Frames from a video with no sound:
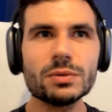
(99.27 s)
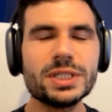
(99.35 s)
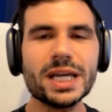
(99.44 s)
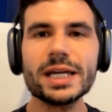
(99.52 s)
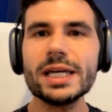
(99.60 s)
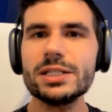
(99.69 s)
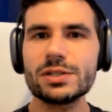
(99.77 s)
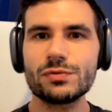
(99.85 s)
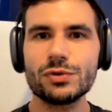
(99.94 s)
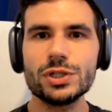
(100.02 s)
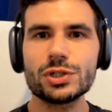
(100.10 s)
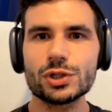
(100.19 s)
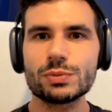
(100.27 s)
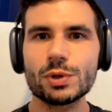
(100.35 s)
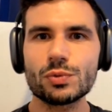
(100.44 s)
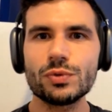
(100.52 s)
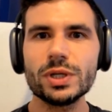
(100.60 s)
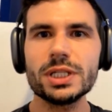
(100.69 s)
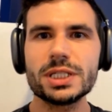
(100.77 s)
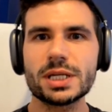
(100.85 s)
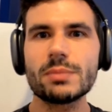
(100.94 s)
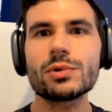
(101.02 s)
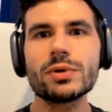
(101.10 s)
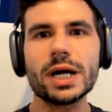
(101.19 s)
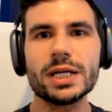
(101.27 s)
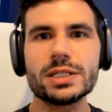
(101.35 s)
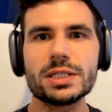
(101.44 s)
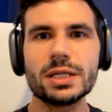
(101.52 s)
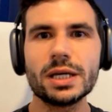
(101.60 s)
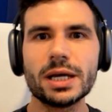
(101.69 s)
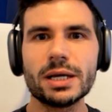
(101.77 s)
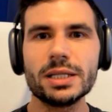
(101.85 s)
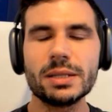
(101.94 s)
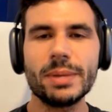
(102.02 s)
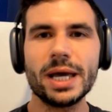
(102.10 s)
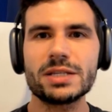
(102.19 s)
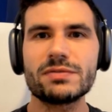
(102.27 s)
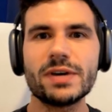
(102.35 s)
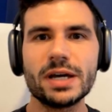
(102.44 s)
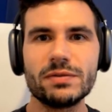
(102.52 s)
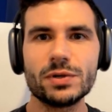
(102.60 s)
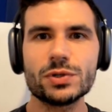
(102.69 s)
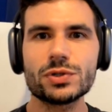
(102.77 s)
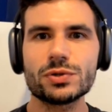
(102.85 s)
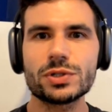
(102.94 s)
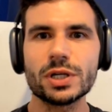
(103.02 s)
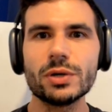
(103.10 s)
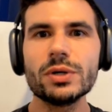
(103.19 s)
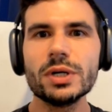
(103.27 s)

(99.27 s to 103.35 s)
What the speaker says: decades of research, but really summarized in the past 5 years or so.